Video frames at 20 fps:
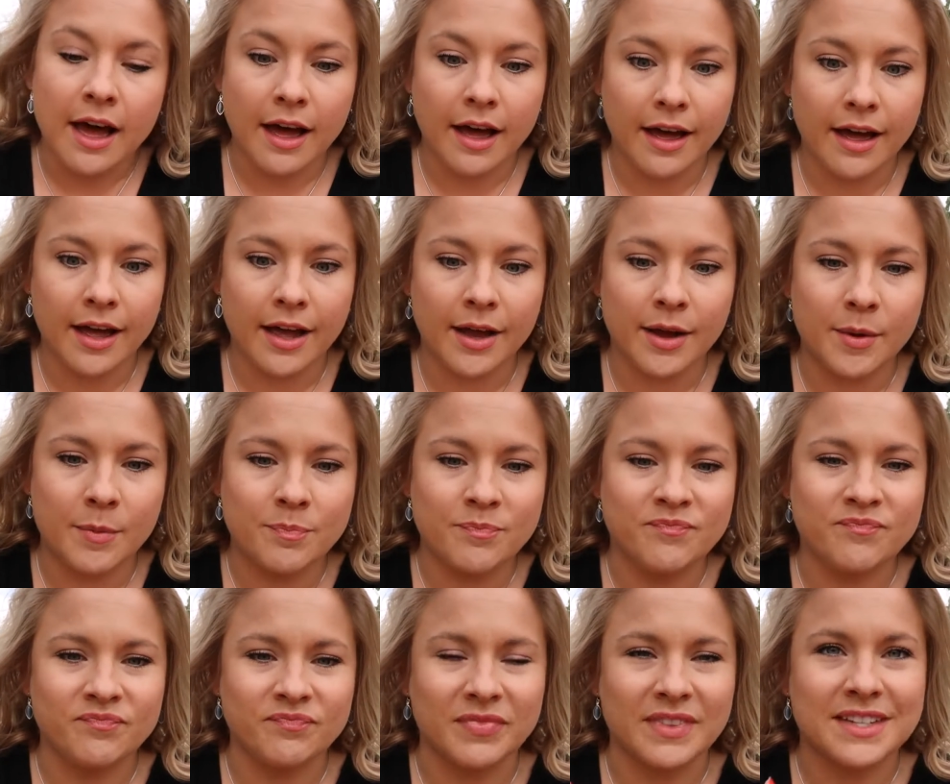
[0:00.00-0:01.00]

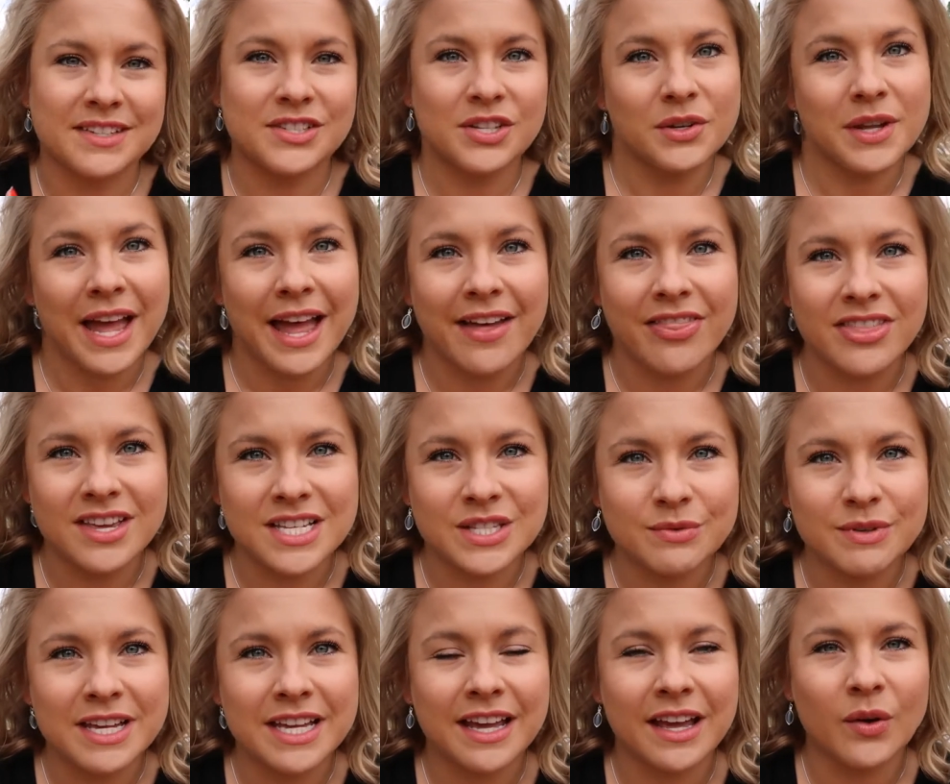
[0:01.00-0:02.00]
So yeah,
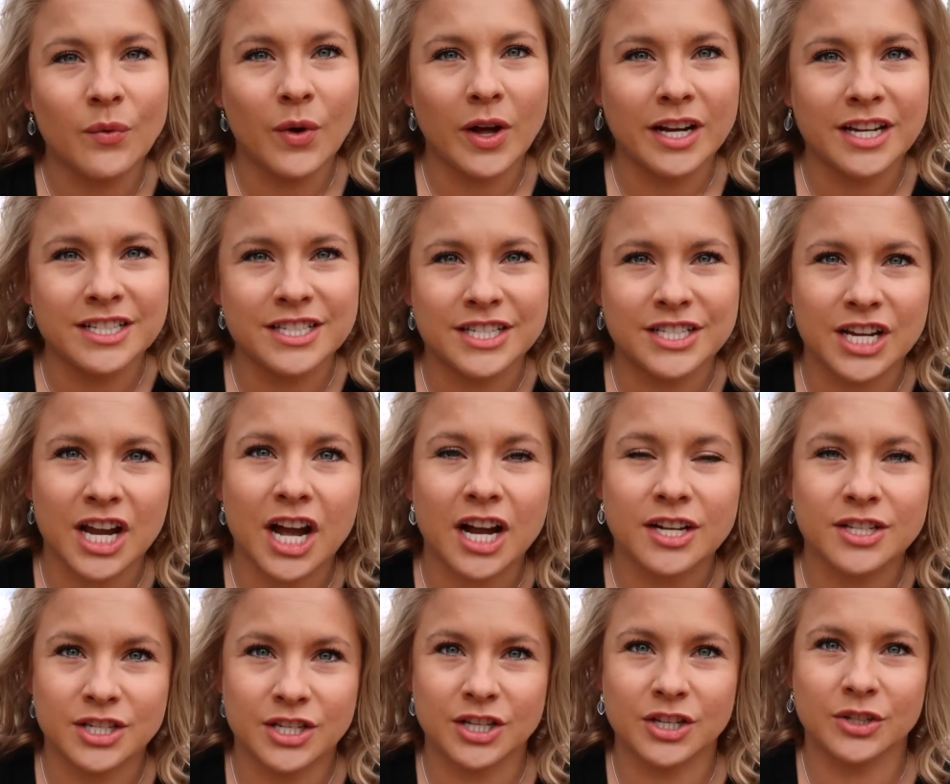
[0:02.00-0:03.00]
this week I wanted to
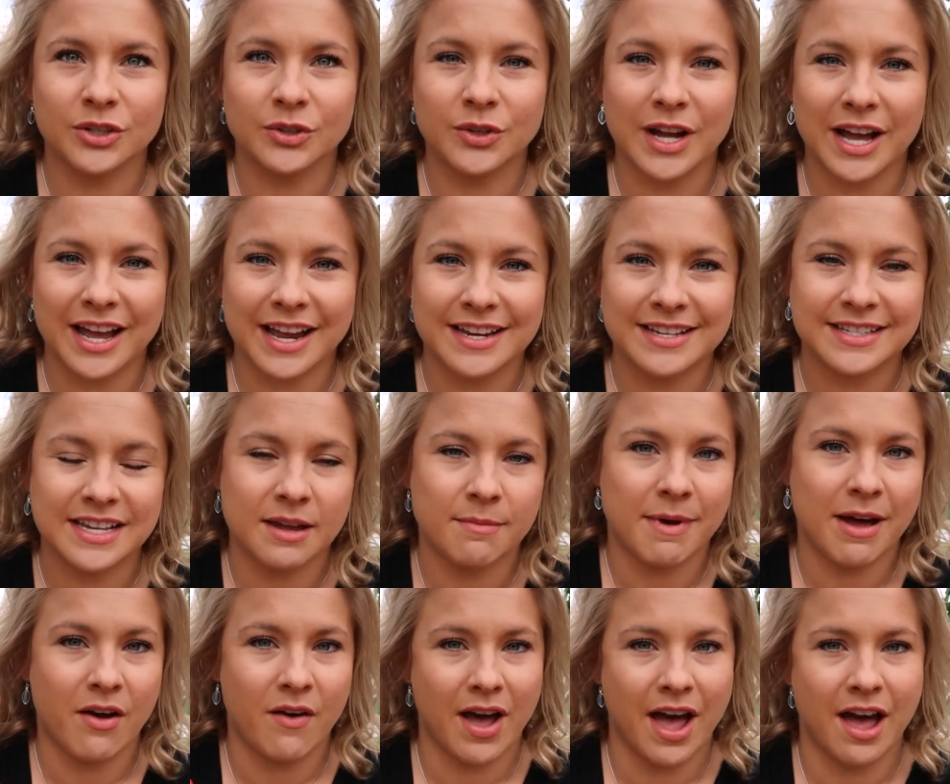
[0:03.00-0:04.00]
talk to you guys
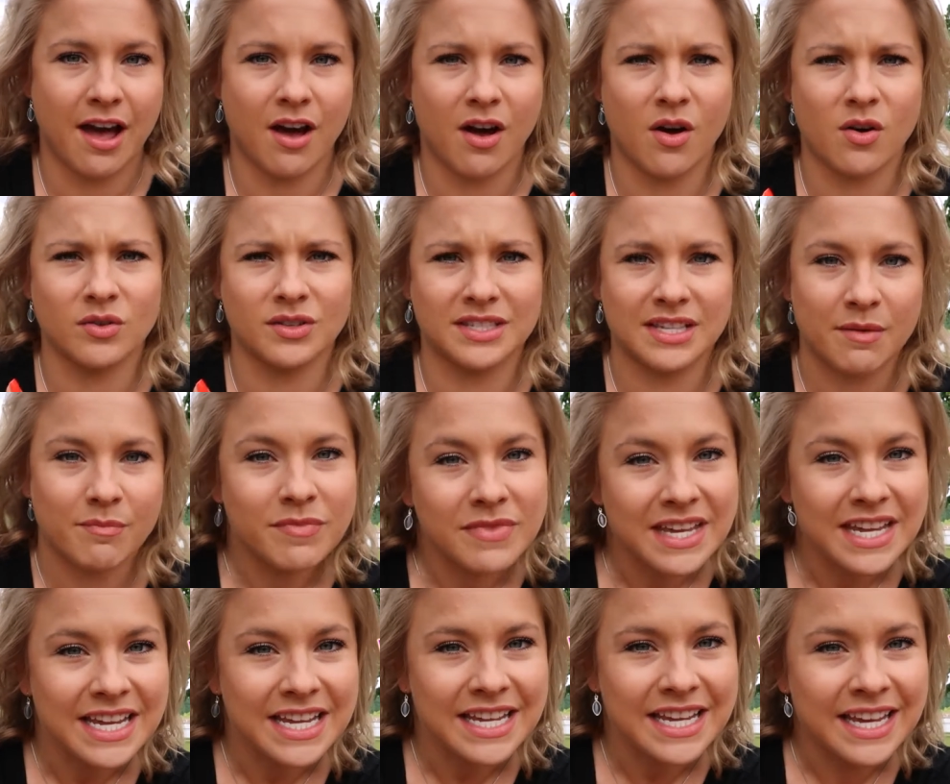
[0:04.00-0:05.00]
about how
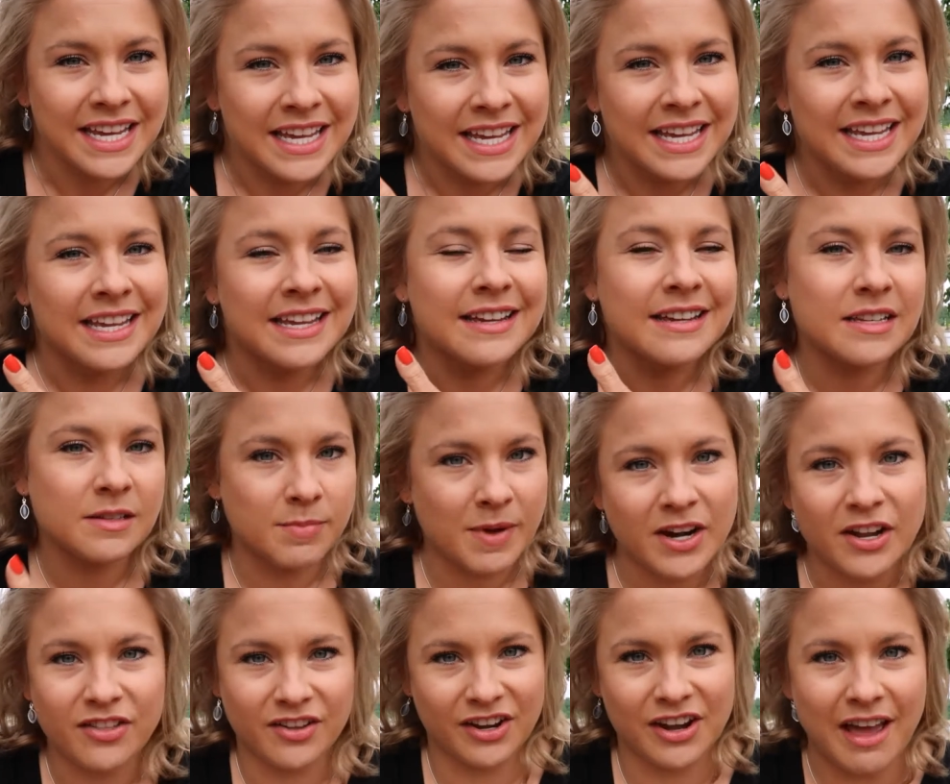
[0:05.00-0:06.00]
something is
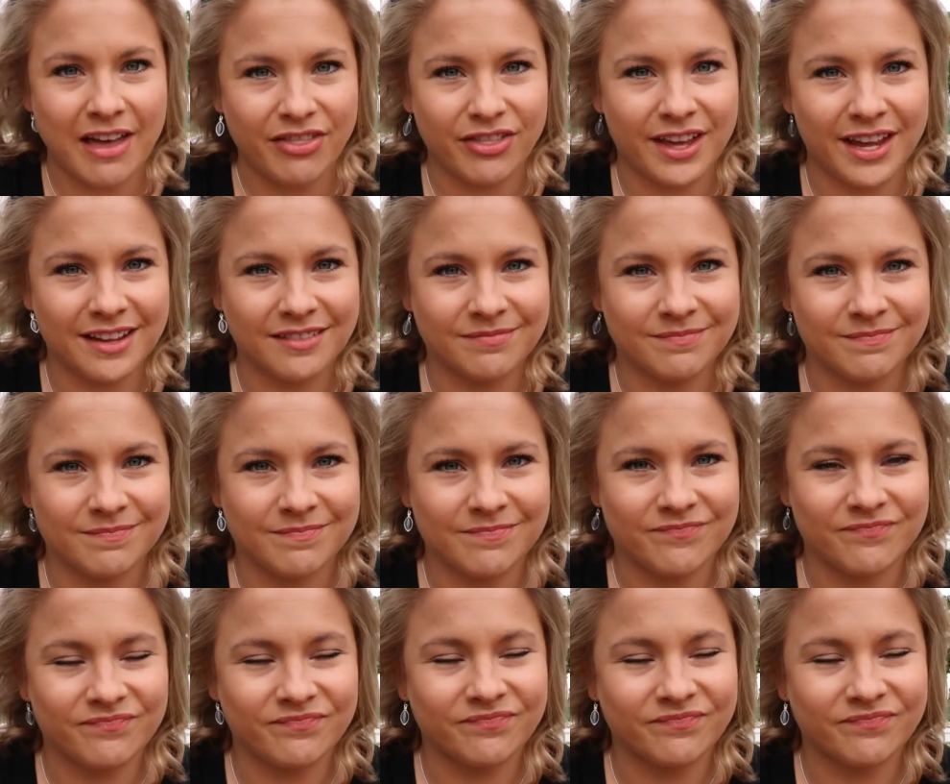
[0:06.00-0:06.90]
better than nothing.